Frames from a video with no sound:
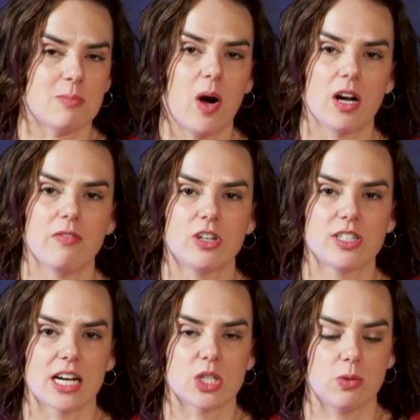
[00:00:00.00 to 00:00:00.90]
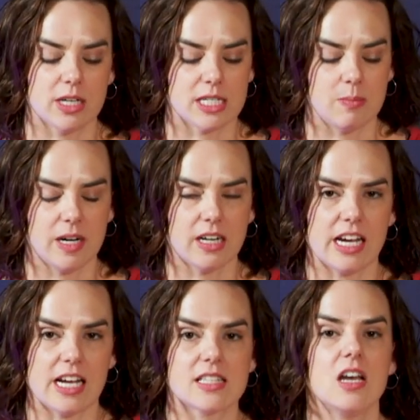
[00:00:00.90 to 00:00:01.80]
part of your sexual
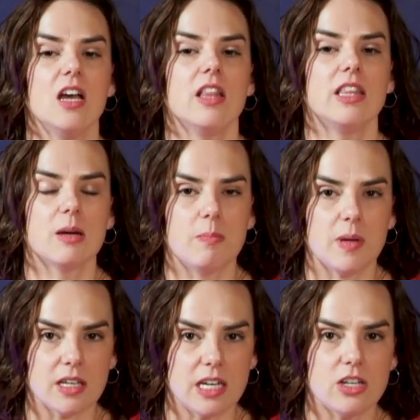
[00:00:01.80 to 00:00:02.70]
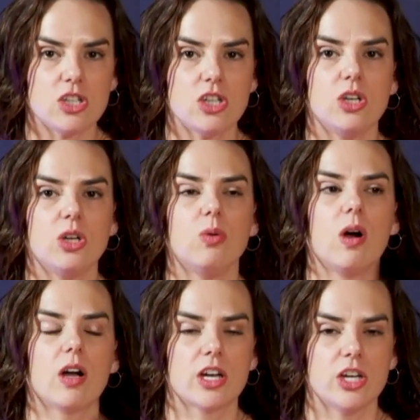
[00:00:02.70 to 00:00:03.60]
experience, the ability
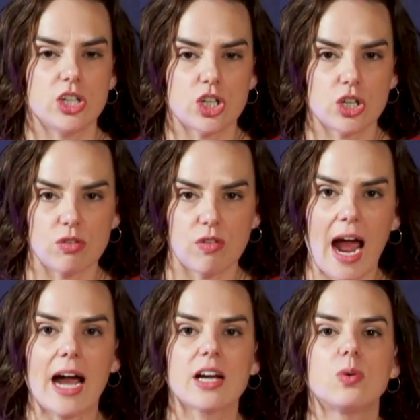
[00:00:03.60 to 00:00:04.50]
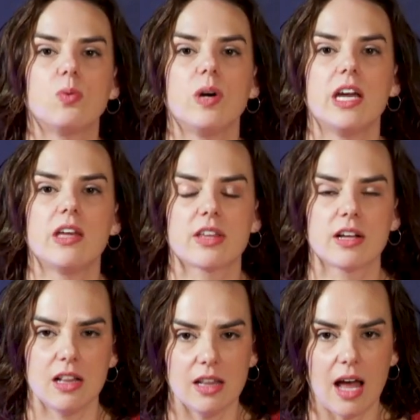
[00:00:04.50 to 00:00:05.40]
to contract with
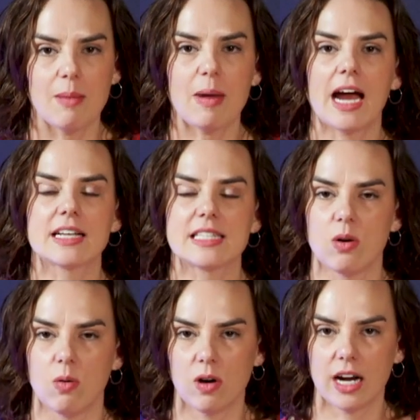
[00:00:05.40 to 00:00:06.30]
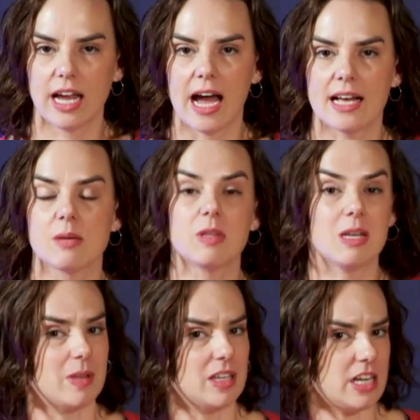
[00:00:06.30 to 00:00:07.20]
climax and orgasm, the
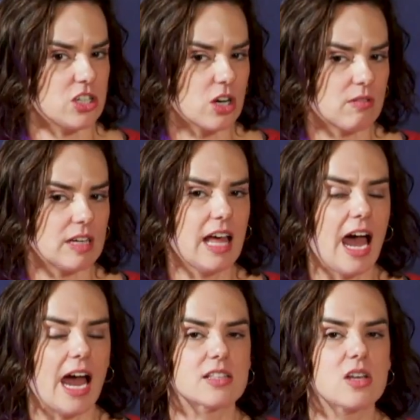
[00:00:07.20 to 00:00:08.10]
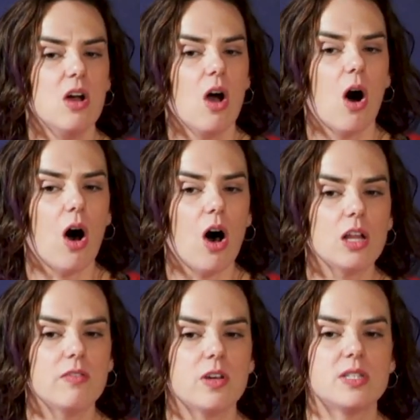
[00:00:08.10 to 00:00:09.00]
ability to relax, all
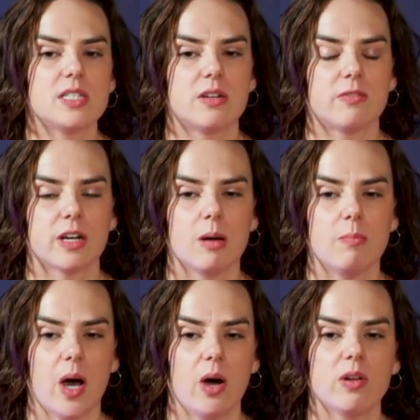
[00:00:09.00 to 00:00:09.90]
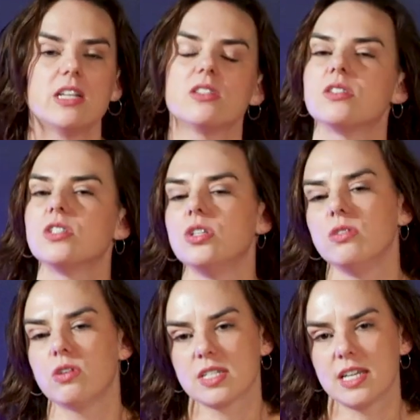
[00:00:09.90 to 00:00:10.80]
of those different components to
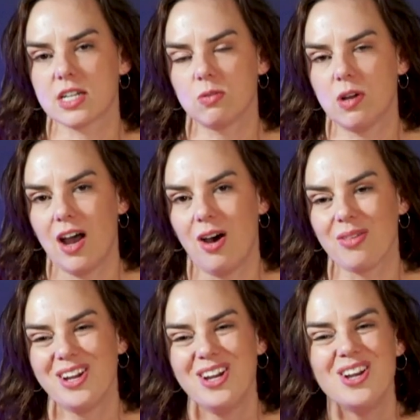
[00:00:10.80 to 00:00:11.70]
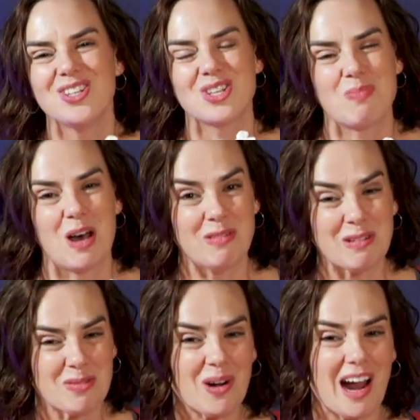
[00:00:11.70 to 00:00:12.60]
your sexual health. So the
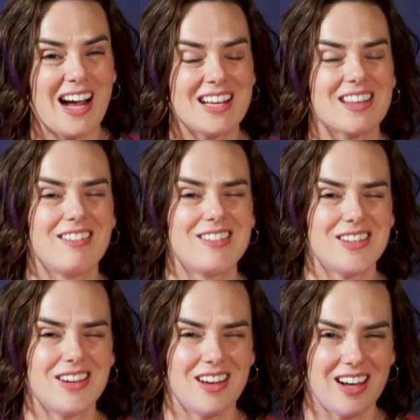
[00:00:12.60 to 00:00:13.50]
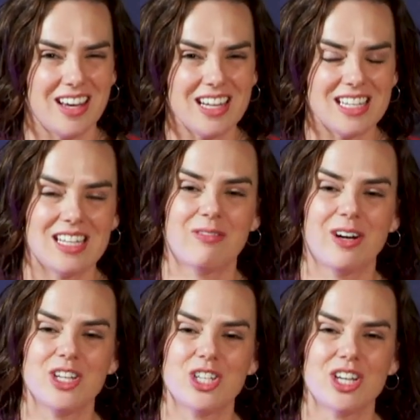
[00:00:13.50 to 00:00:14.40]
pelvic floor has a ton of
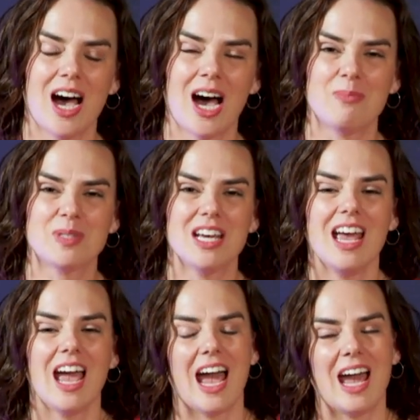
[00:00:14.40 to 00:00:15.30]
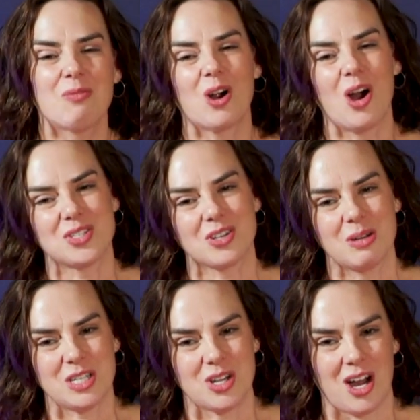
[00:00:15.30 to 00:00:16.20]
different jobs, and we're also going
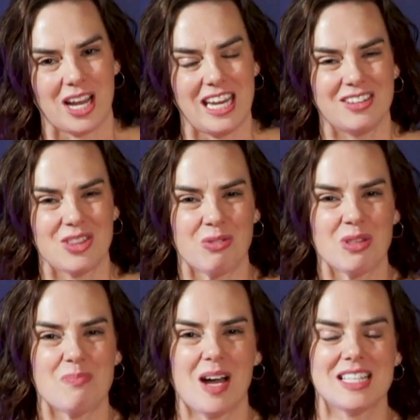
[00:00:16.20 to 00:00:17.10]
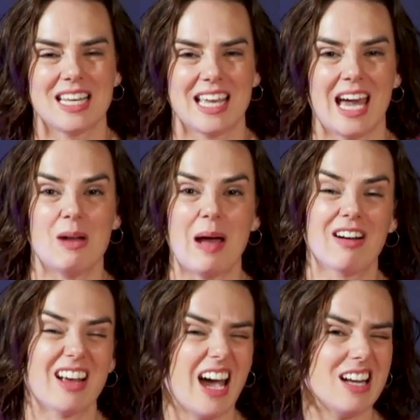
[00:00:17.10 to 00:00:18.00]
to be talking through the months again
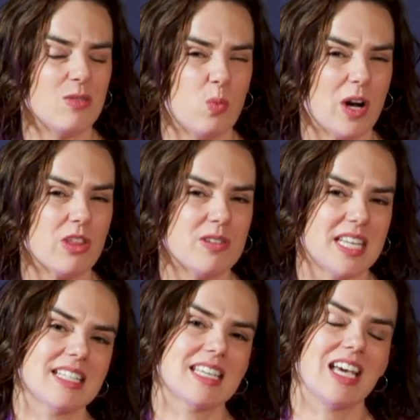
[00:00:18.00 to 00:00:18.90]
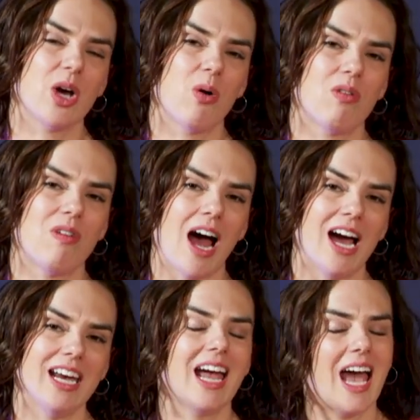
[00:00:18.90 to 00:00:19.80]
about kind of where those things can go
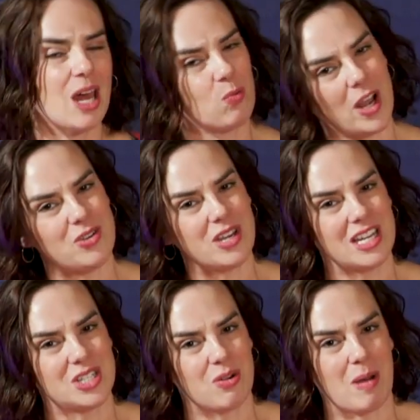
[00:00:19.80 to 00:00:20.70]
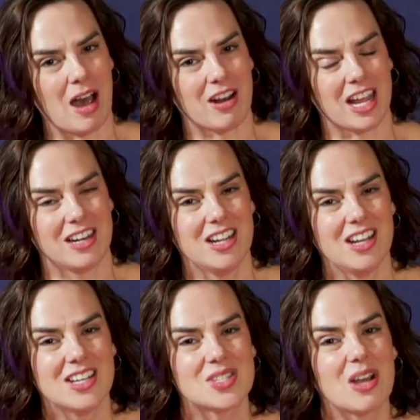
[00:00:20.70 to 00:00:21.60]
awry and what you can do about it.
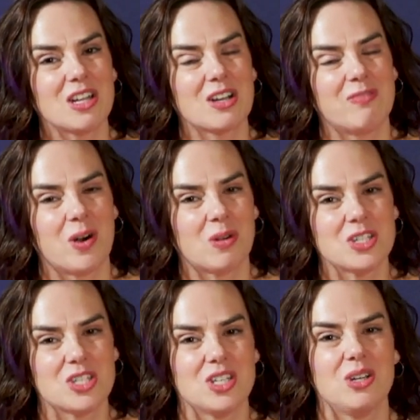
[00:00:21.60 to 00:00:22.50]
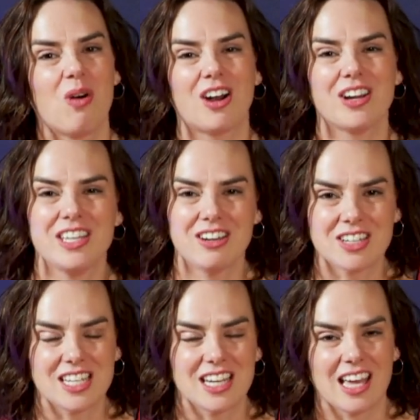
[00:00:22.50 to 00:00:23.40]
So I look forward to our year
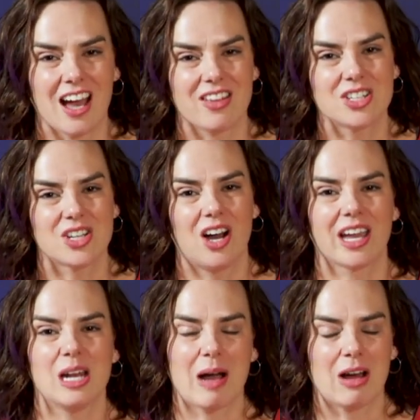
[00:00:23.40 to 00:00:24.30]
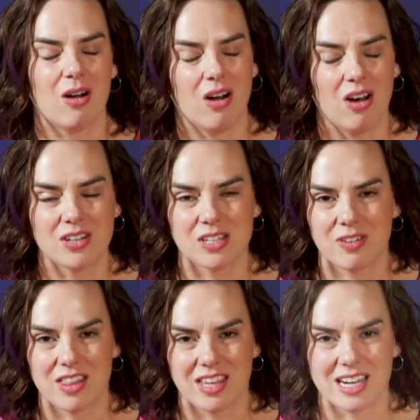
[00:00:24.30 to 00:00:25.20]
together talking about all
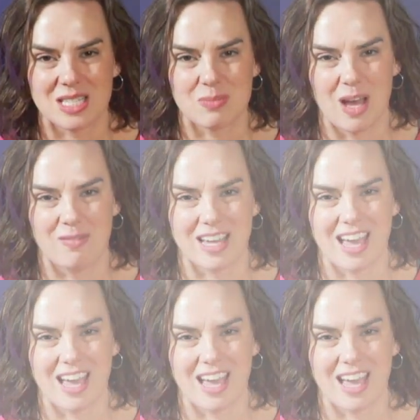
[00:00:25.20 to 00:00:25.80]
different things pelvic